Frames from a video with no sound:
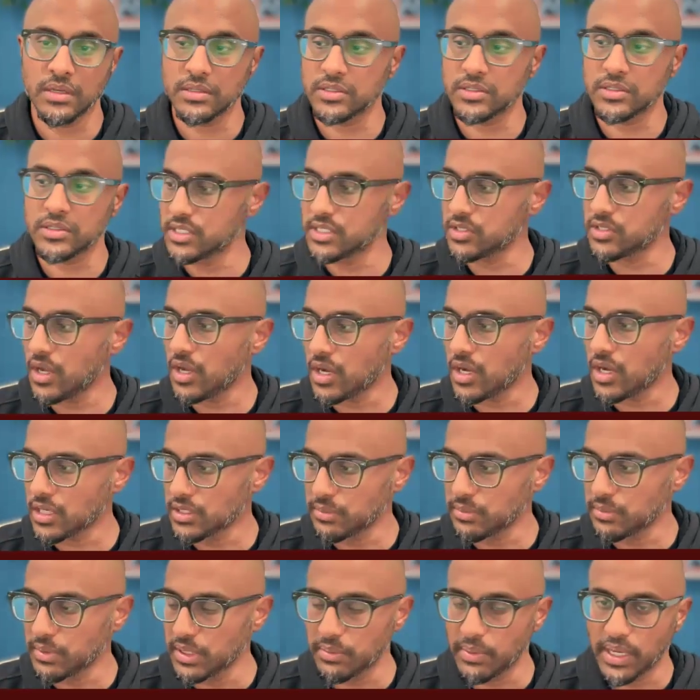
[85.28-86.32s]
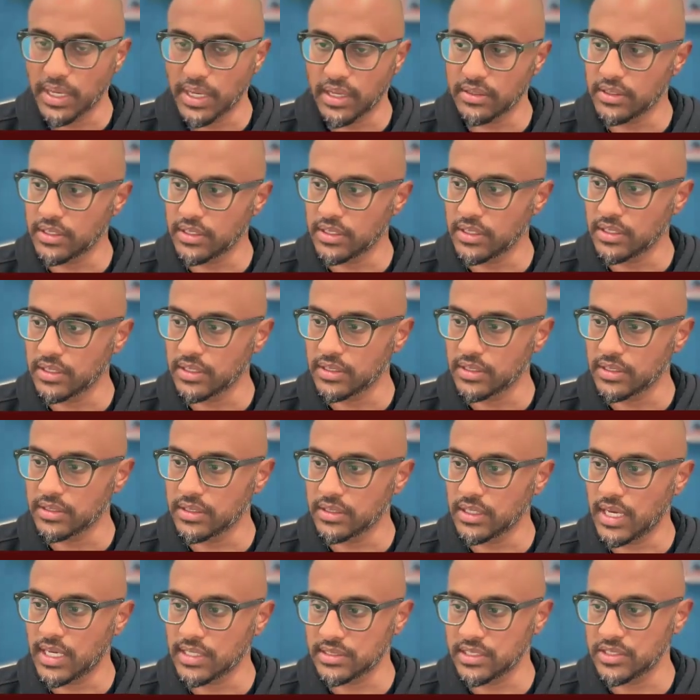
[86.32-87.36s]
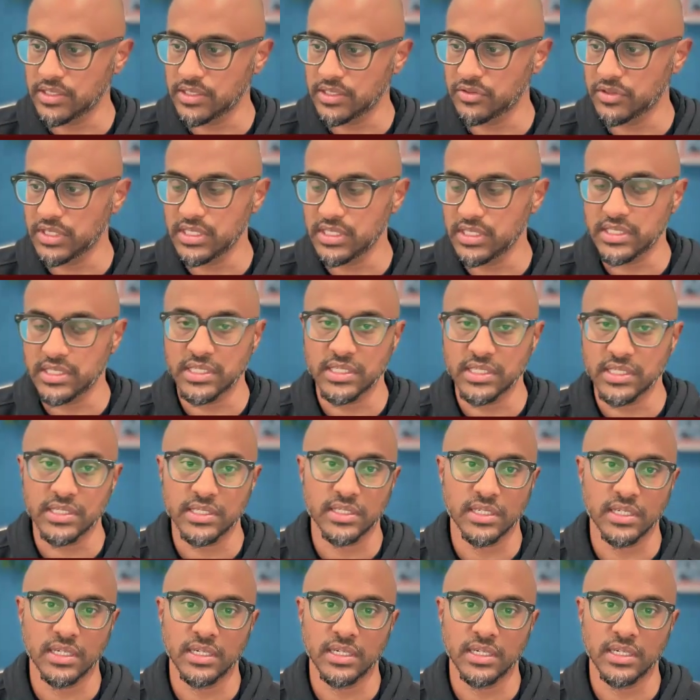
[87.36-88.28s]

So let's talk a little bit about the hostage releases,